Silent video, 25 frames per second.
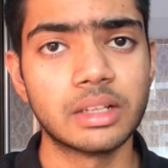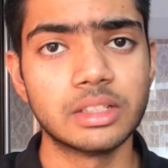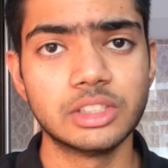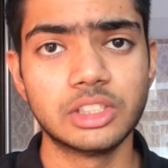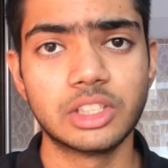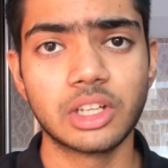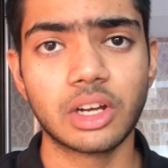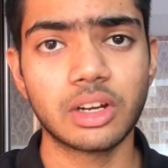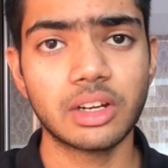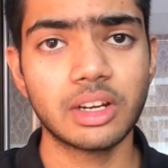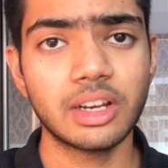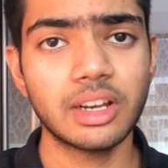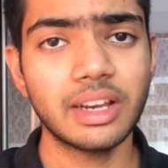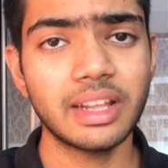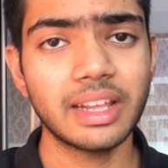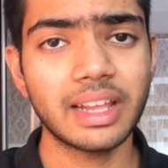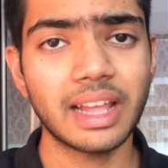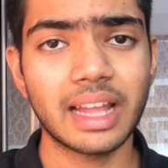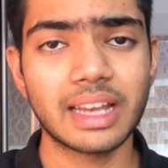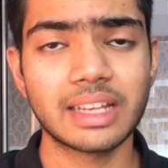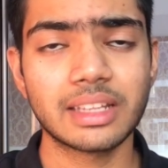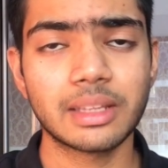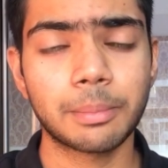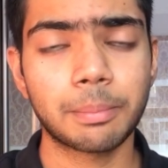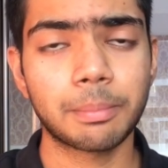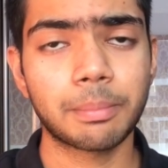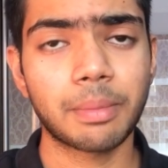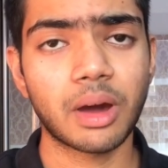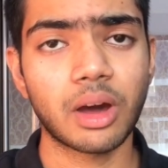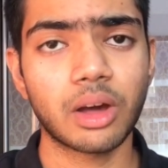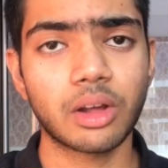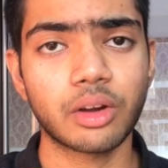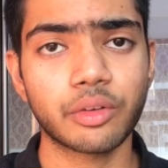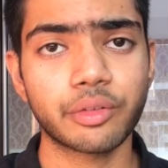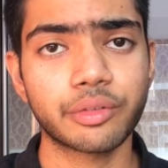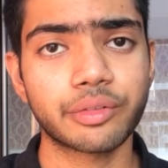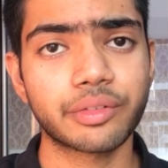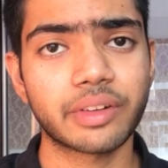Journaling and the
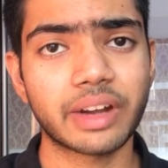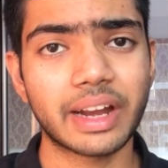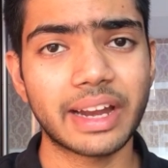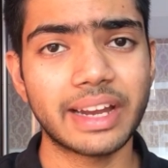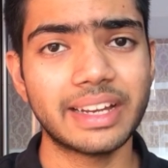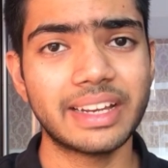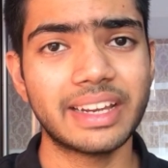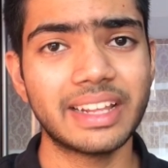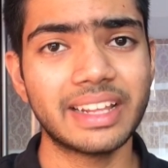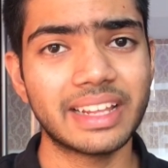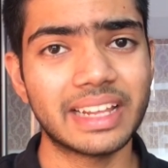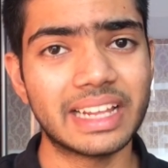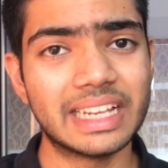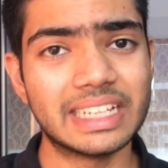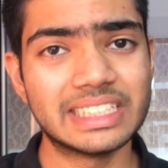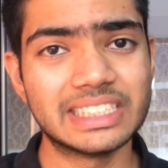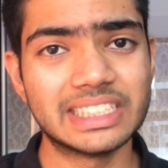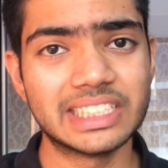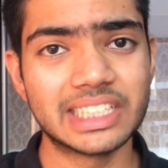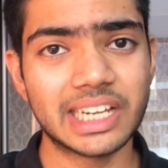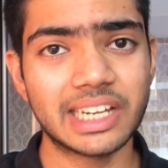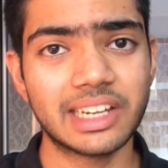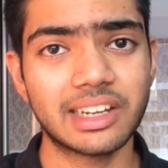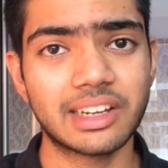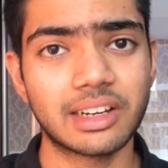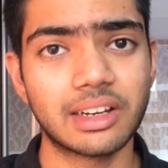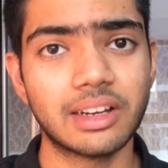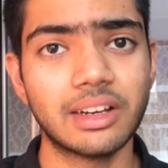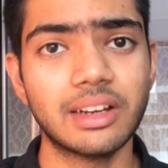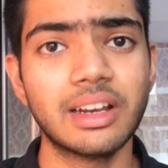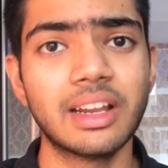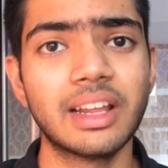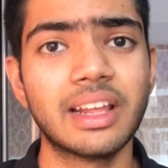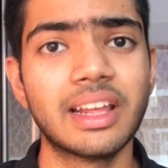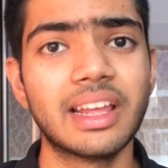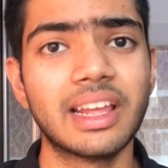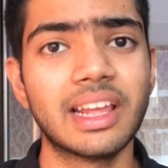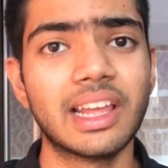power of writing in general
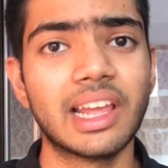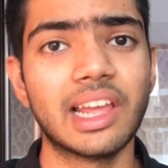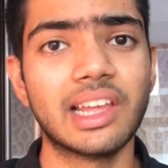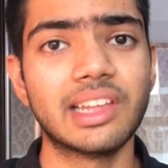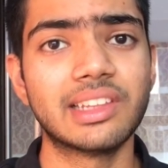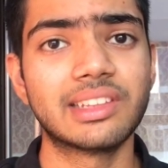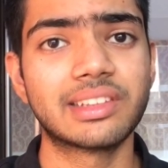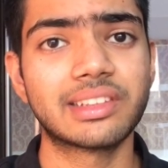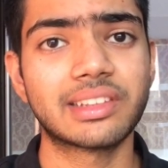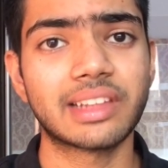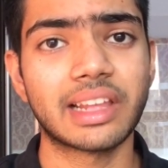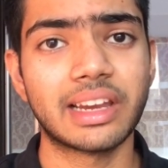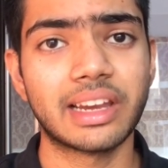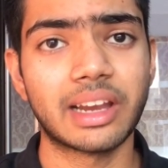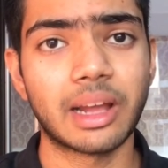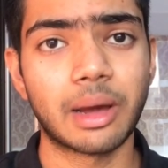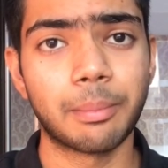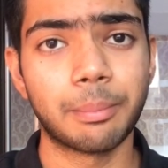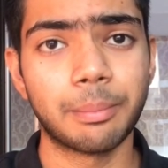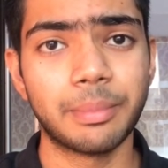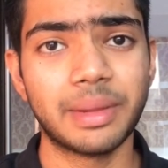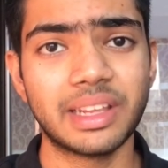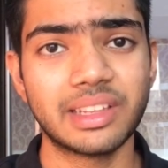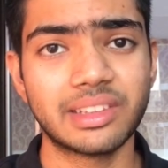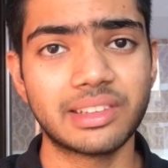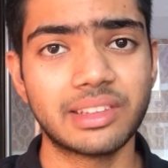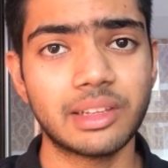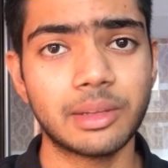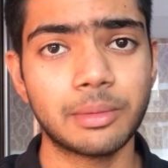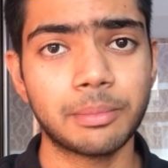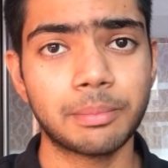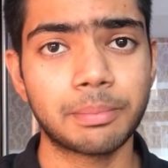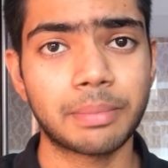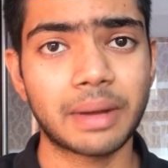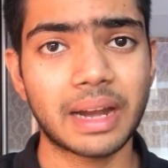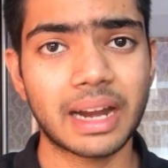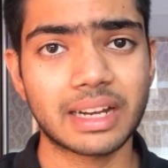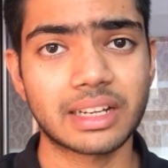is an
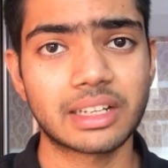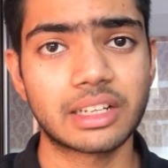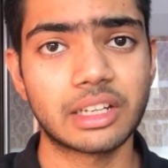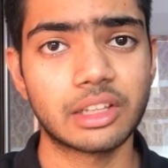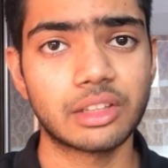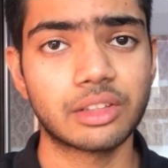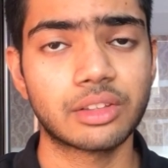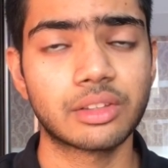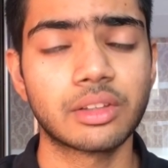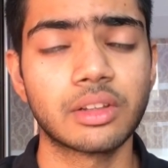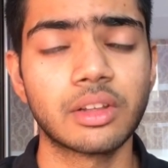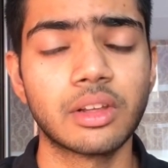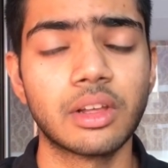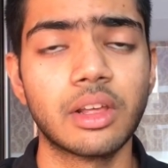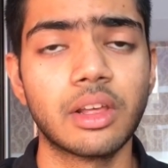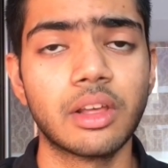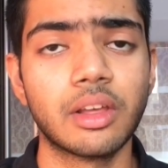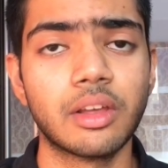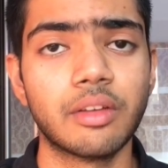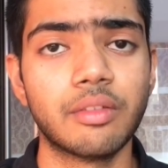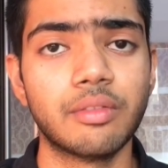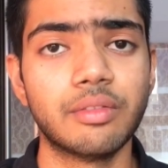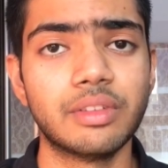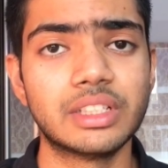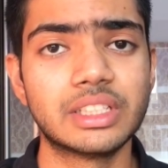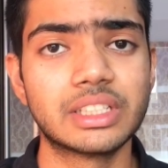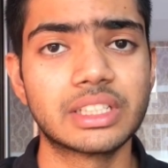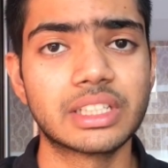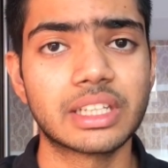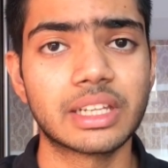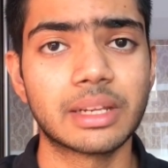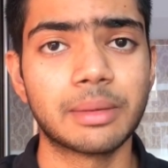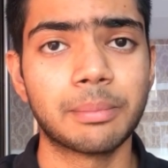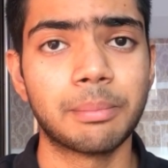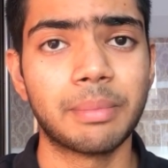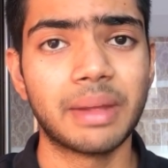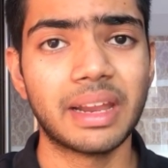amazing practice which can